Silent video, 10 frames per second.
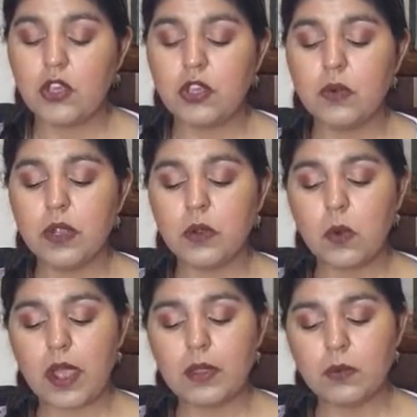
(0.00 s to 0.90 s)
You are
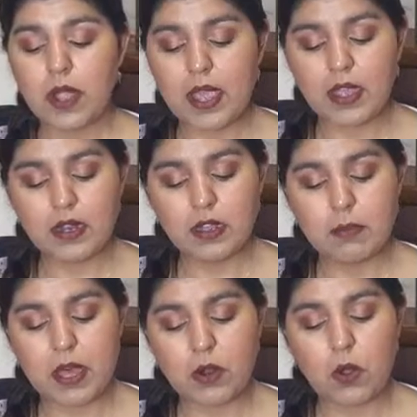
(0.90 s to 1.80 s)
quite right
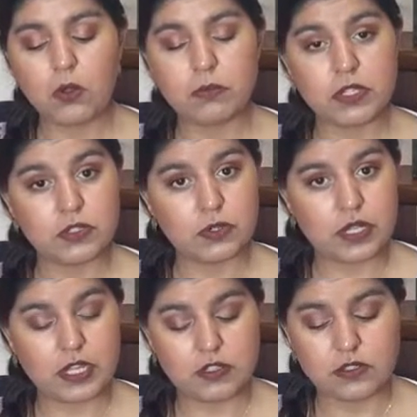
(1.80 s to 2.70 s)
about old Mr.
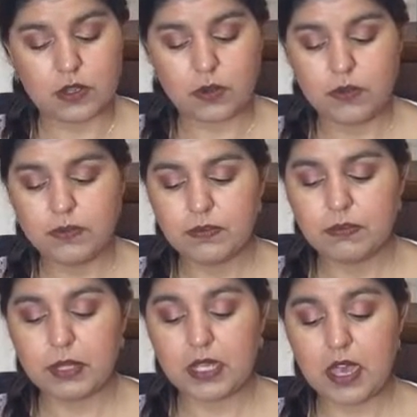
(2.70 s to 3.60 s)
Lynx, though,
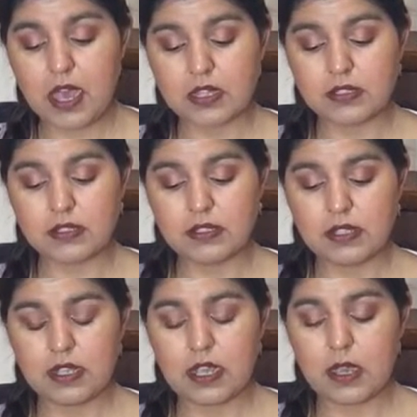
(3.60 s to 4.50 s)
because
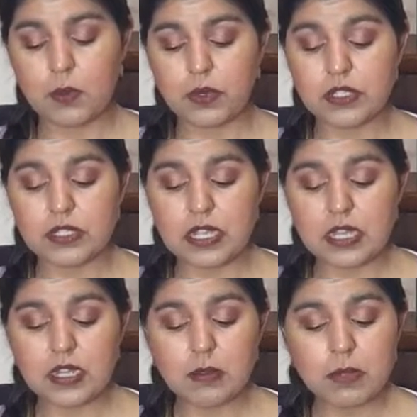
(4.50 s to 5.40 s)
it was
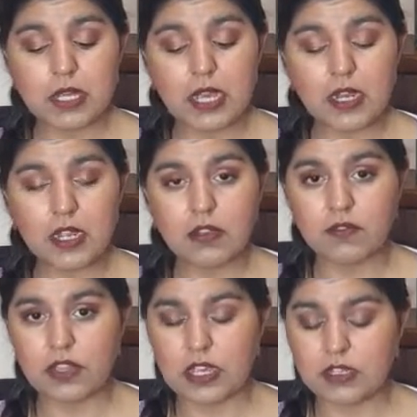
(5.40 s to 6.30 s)
in the beginning
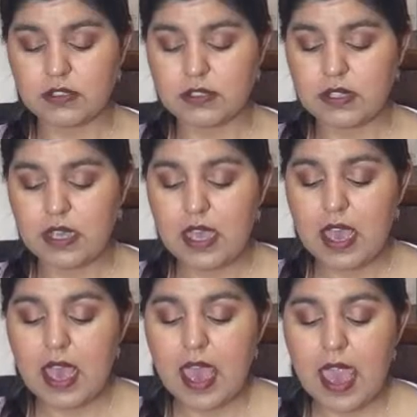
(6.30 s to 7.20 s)
of things.
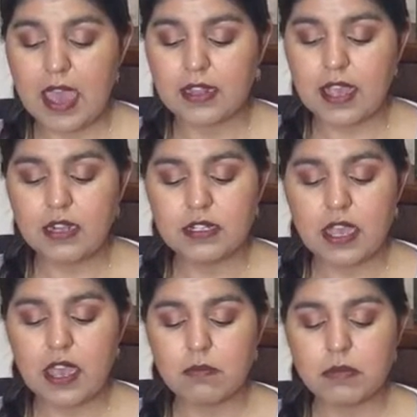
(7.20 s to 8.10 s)
At that
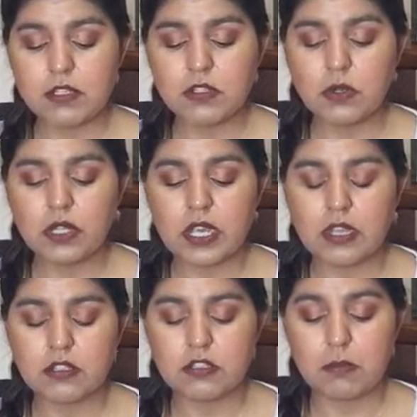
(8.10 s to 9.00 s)
time, Mr.
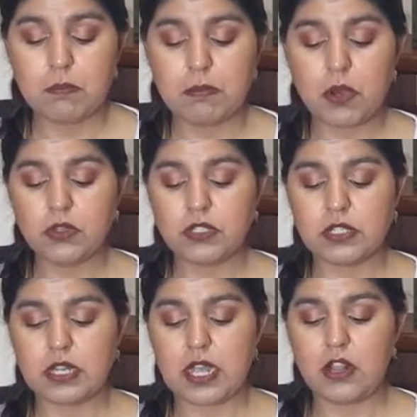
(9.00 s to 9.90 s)
Lynx
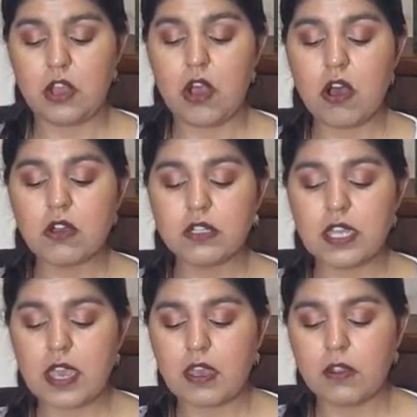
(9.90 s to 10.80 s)
boasted a long
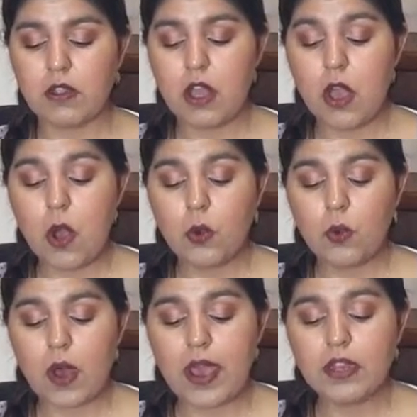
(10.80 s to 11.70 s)
tail,
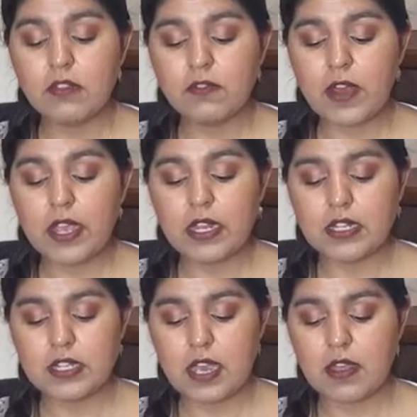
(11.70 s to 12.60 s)
quite as fine a
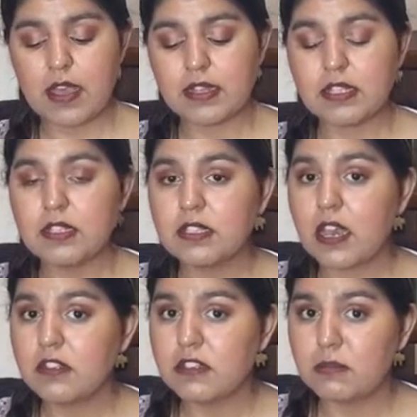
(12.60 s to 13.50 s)
tail as his
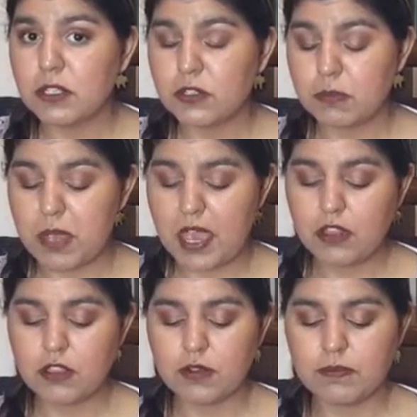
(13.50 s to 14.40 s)
cousin, Mr.
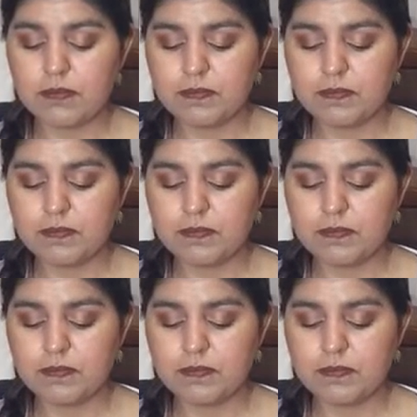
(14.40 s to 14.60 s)
Panther.